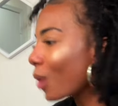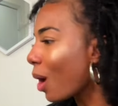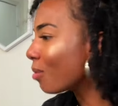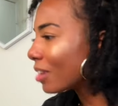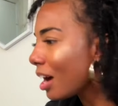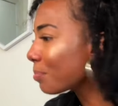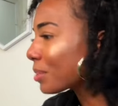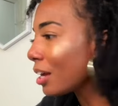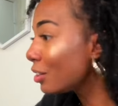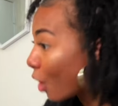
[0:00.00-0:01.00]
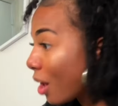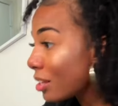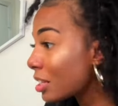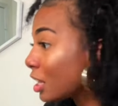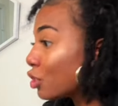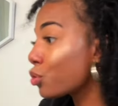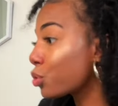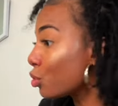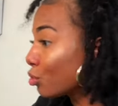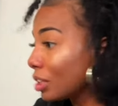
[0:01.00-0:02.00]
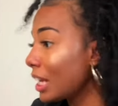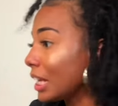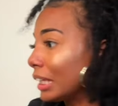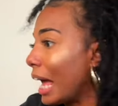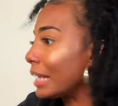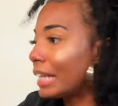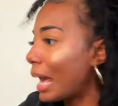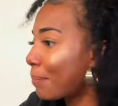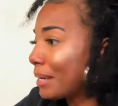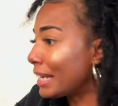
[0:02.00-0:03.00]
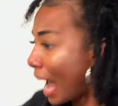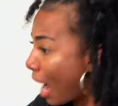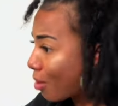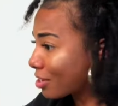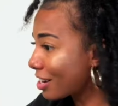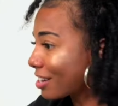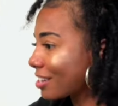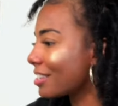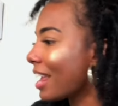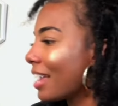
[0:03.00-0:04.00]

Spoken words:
Grown-ups, adults is truly like Debbie Downers.